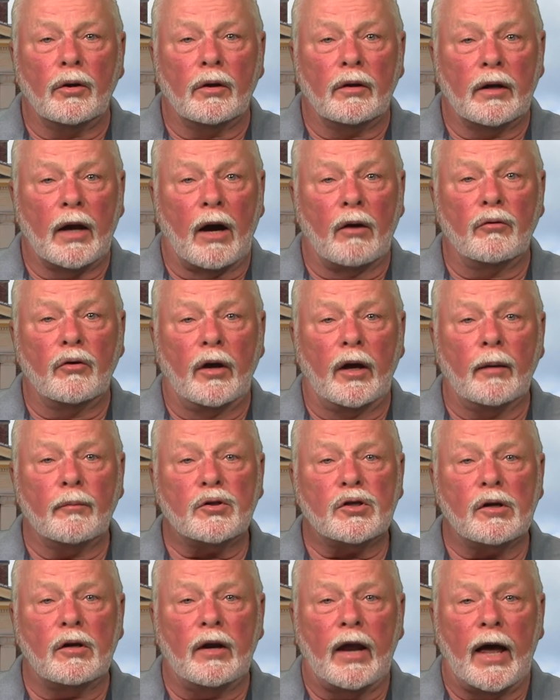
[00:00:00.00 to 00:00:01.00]
Now, New
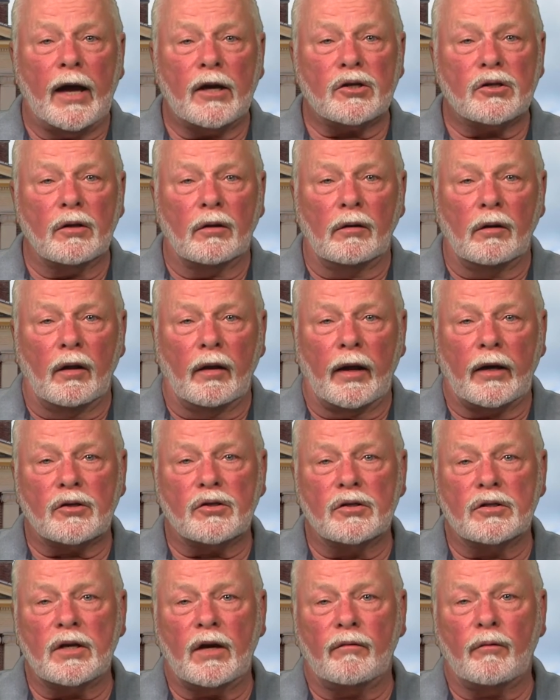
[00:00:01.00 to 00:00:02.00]
Hampshire national
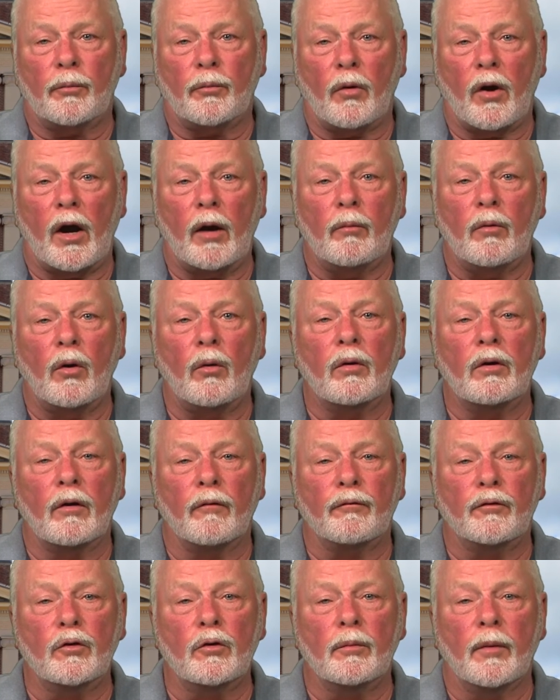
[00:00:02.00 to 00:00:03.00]
elections have a primary a
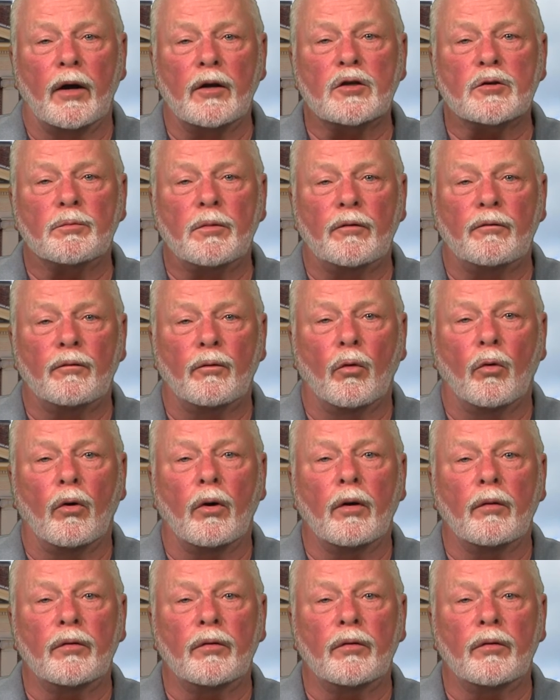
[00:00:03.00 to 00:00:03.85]
few months before